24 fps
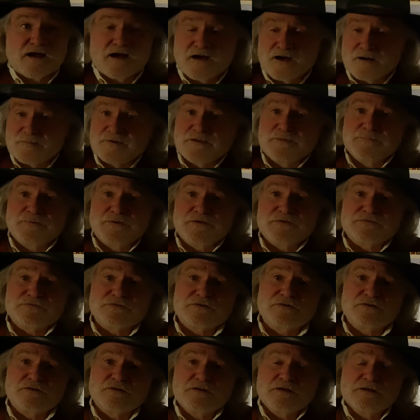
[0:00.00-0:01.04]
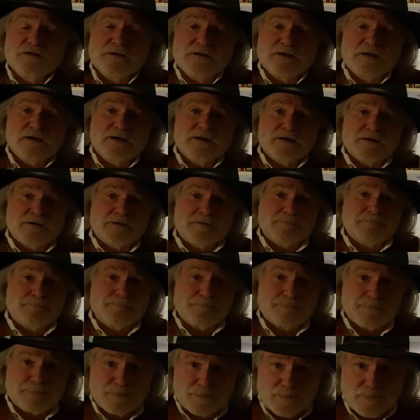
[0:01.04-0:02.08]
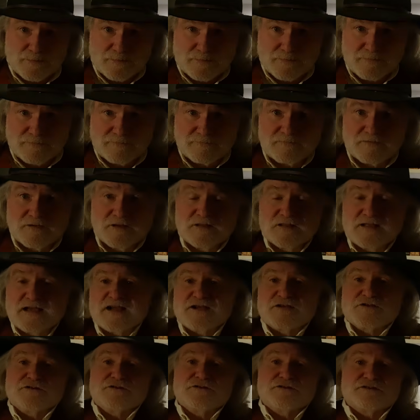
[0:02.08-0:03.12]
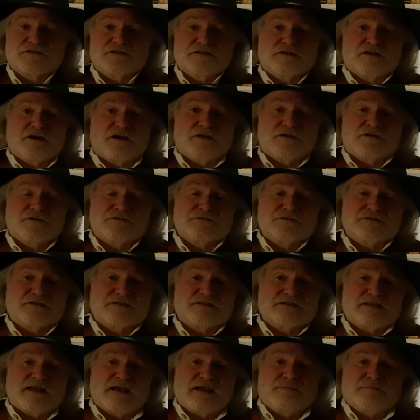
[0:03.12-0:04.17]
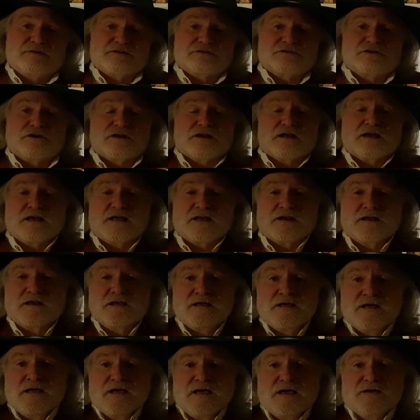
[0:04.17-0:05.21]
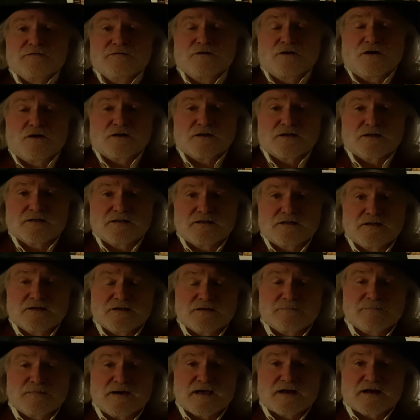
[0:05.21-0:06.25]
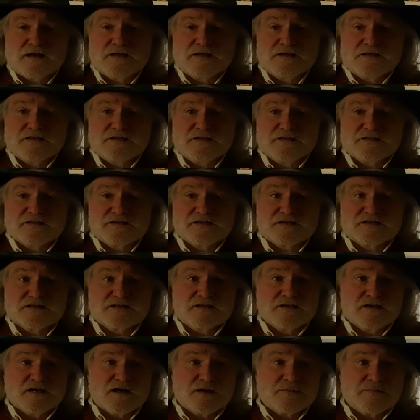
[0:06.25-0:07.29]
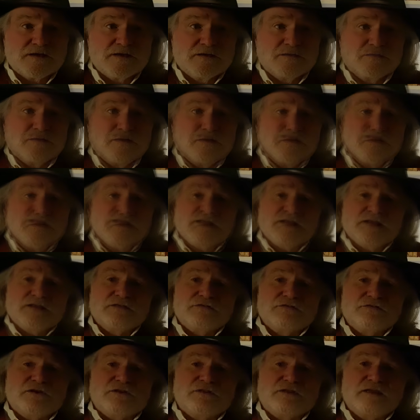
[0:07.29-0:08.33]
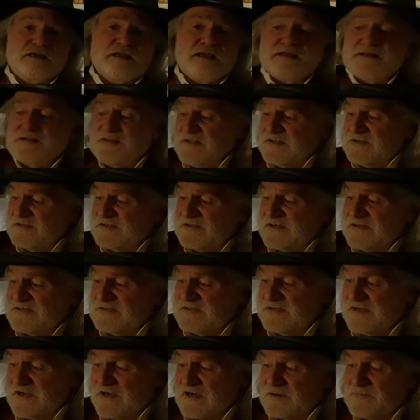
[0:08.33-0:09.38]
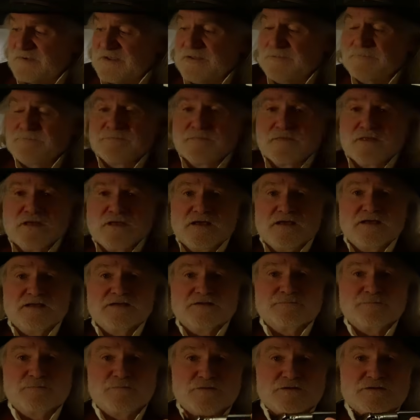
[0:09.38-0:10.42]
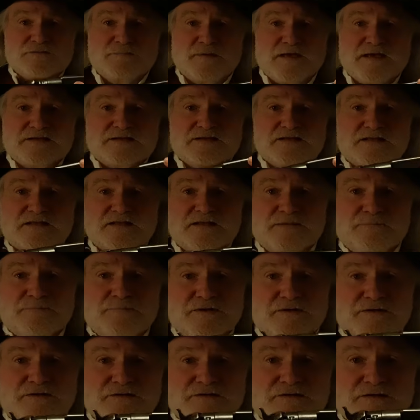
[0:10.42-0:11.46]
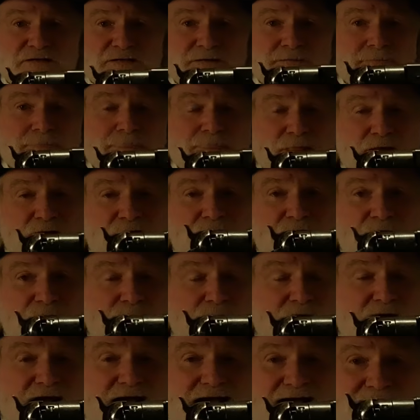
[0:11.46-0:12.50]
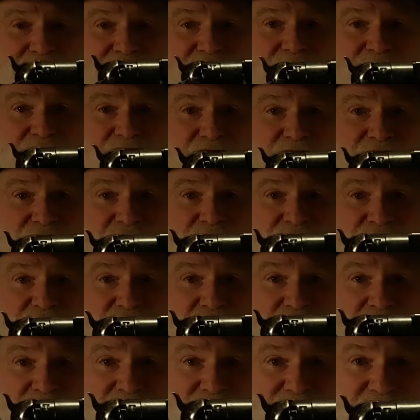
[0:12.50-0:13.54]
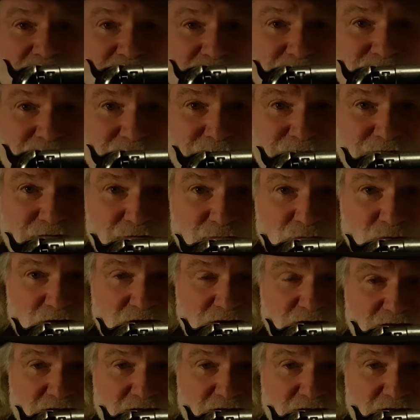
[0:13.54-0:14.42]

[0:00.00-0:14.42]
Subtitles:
Army Pistol. Collectors and others, as time has gone on, have called it the Model 1860 Army. And so the 1860 Army was basically built on a 1851